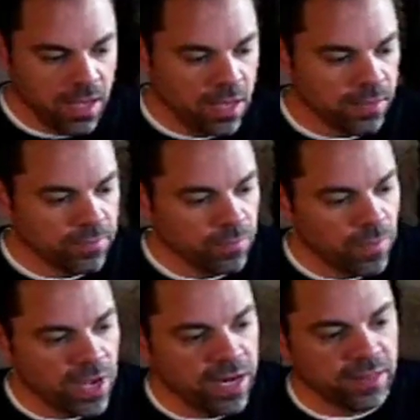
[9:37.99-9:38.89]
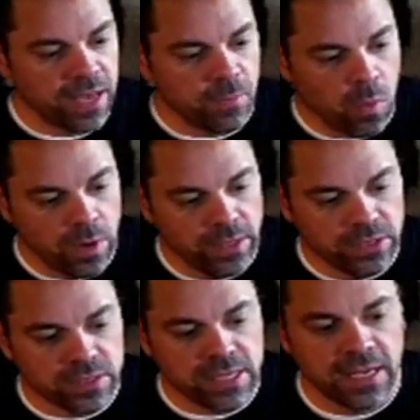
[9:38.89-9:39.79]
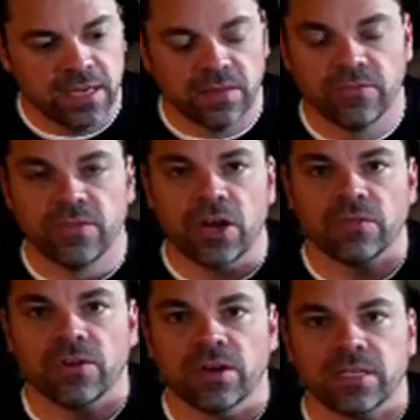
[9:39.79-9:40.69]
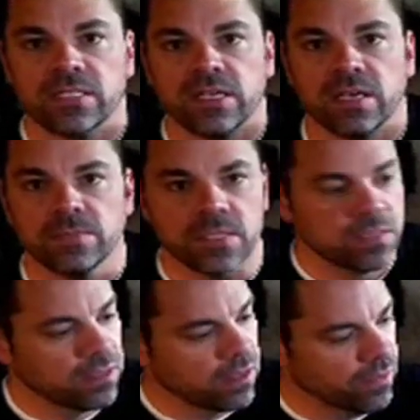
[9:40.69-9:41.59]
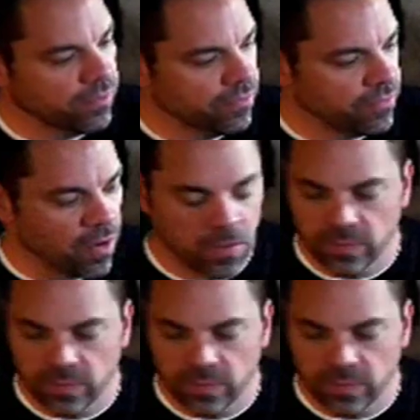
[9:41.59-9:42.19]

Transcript: and at that point just hitting the very, very tips of